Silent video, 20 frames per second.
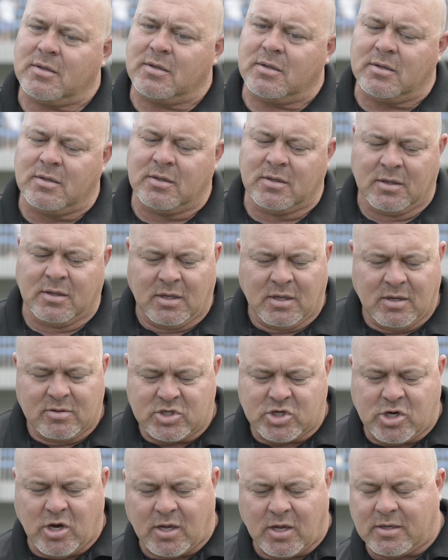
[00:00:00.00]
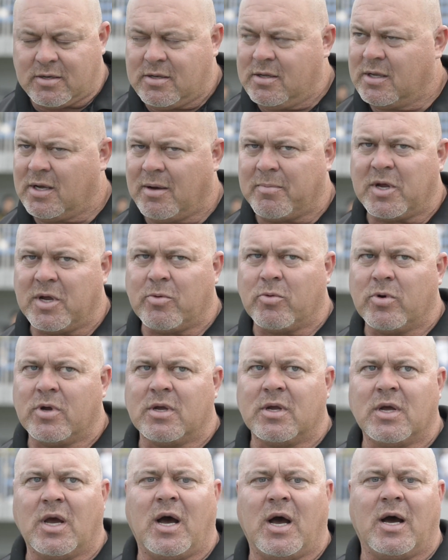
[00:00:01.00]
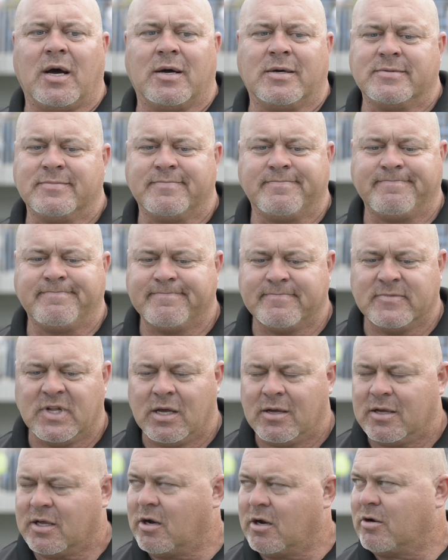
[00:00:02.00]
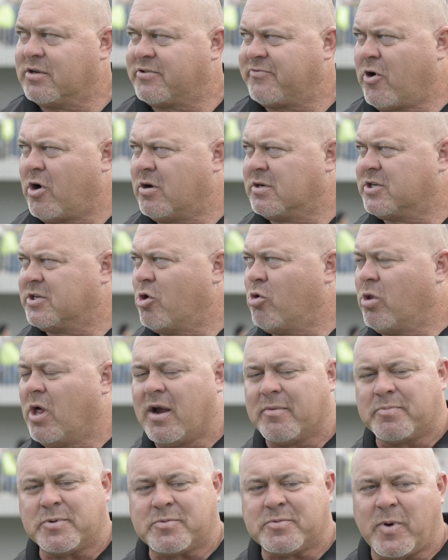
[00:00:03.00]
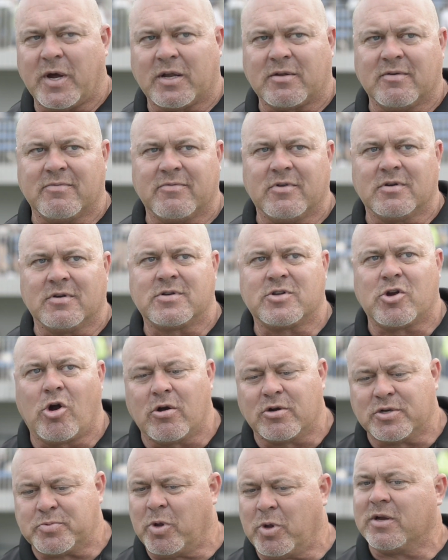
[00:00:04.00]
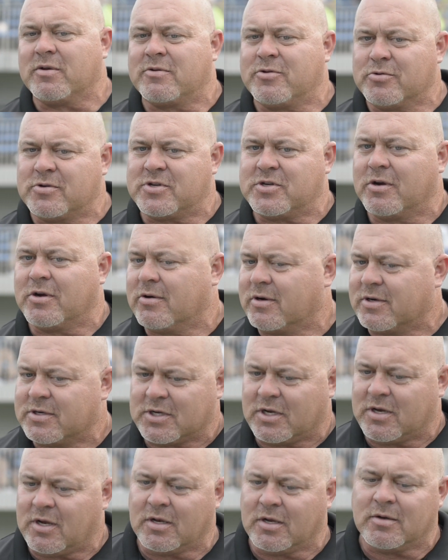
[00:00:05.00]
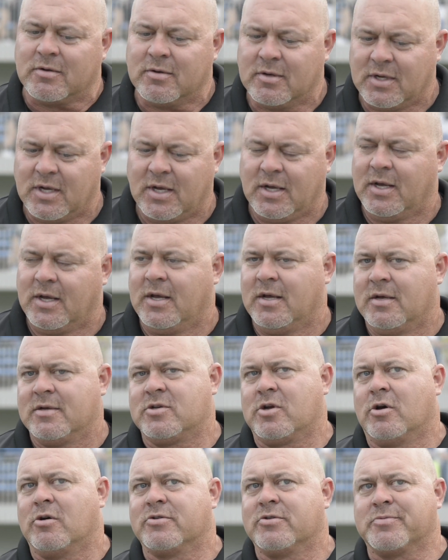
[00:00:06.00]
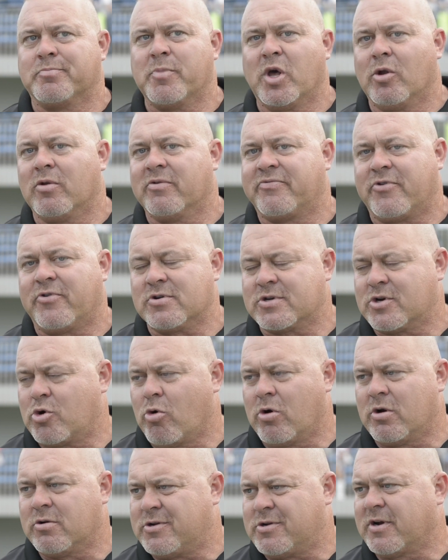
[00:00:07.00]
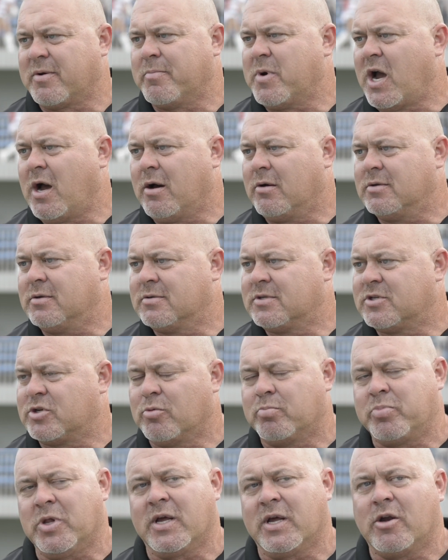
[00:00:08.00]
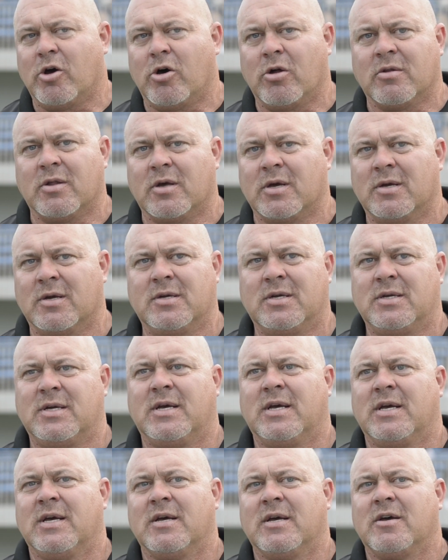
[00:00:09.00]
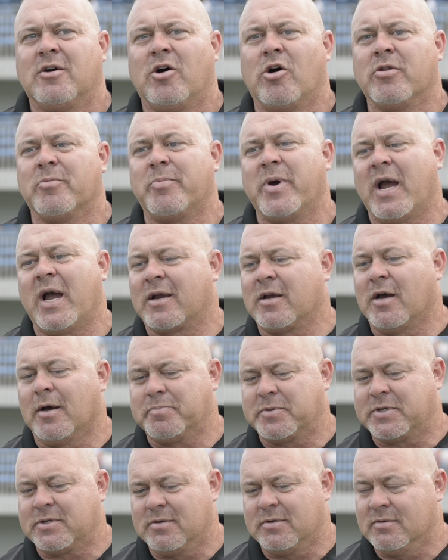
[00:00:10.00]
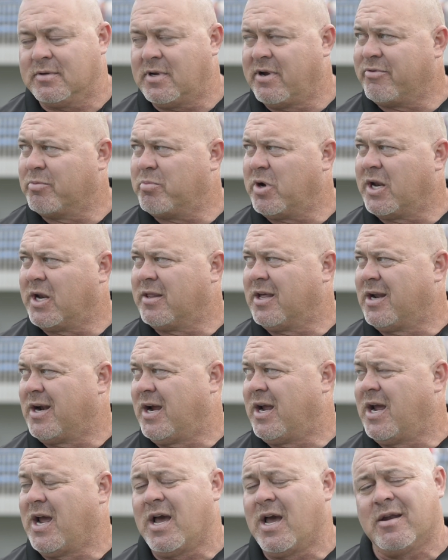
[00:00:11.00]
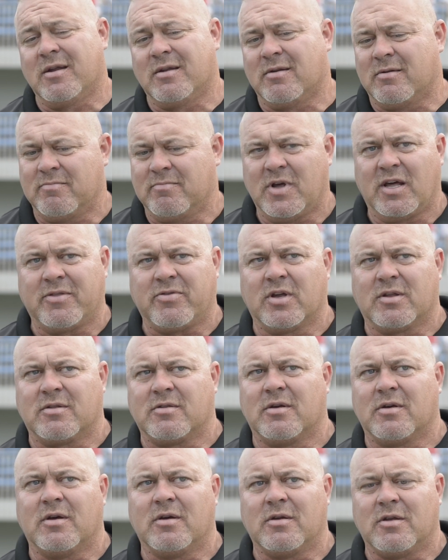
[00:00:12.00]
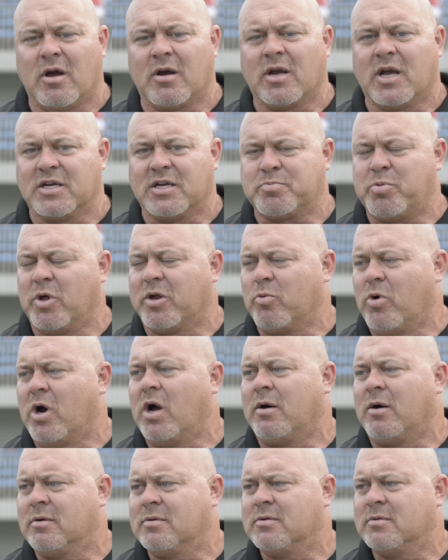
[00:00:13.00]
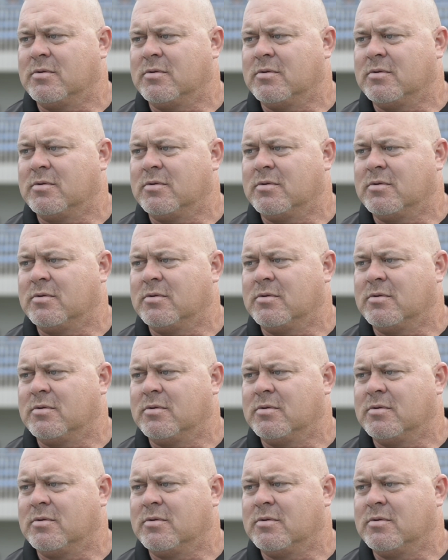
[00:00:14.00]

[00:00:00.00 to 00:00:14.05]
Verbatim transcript: It was good. I mean, we, uh, you know, as far as the O line perspective, the starters played two series, and then so it was the middle of the first quarter, took them out, so played all the all the backups, everybody that I had, and I think the young guys played well.